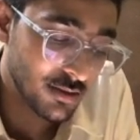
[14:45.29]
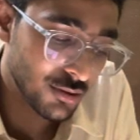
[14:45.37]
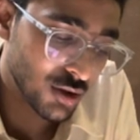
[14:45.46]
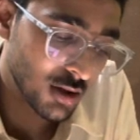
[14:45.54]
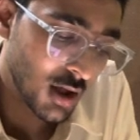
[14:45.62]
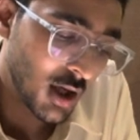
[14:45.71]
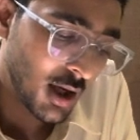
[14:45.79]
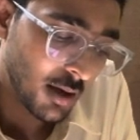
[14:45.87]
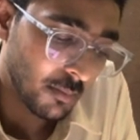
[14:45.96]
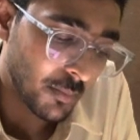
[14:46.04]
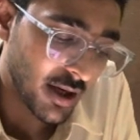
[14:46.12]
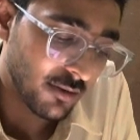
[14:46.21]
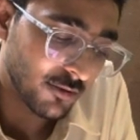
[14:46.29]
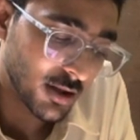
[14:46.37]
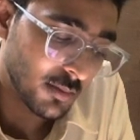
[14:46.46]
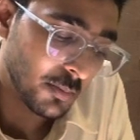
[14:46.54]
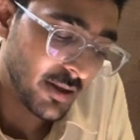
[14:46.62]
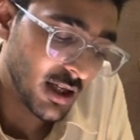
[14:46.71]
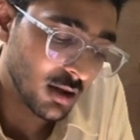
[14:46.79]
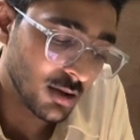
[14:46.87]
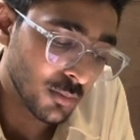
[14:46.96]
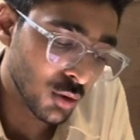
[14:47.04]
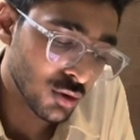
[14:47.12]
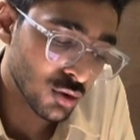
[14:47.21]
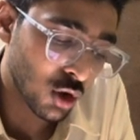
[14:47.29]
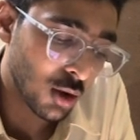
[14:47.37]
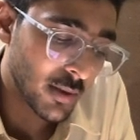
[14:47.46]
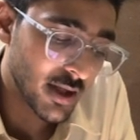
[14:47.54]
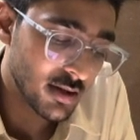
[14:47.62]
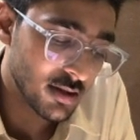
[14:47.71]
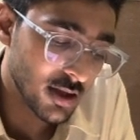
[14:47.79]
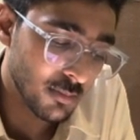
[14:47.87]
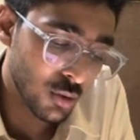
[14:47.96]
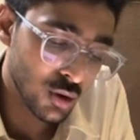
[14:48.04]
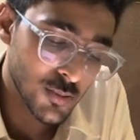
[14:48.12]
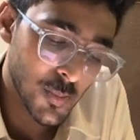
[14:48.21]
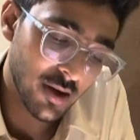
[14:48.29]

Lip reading: Men 1 being the most common is the most prevalent,